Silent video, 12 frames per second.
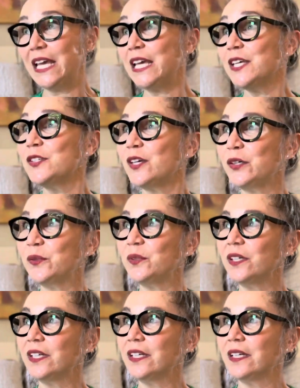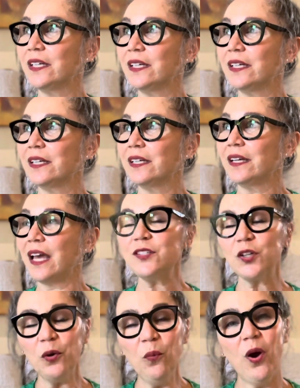So I
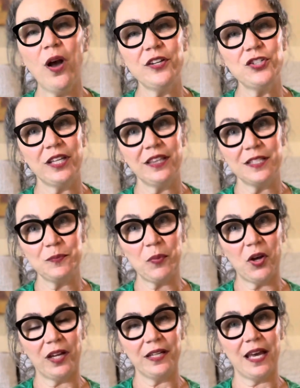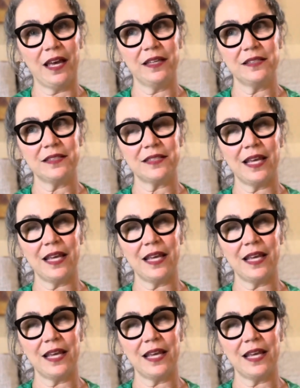started watching this podcast